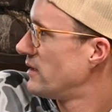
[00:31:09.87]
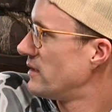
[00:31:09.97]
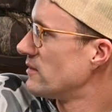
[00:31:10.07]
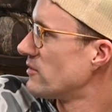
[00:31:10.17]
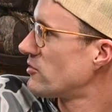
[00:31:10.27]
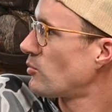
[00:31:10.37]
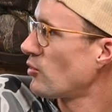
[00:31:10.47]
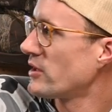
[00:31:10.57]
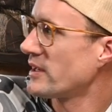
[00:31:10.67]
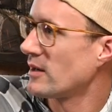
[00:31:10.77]
in the
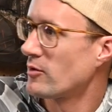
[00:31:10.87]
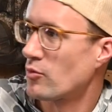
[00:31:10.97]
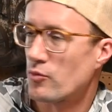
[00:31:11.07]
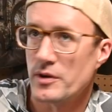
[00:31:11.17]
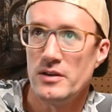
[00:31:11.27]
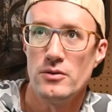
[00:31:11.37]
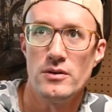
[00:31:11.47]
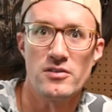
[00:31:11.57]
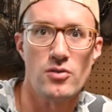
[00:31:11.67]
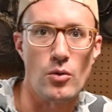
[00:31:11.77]
spring, I'm gonna redo
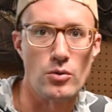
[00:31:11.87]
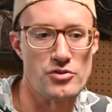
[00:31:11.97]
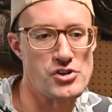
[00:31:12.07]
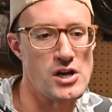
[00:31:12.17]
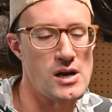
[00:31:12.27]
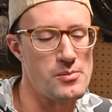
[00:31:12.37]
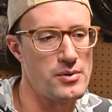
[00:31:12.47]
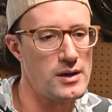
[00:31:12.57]
this whole shop.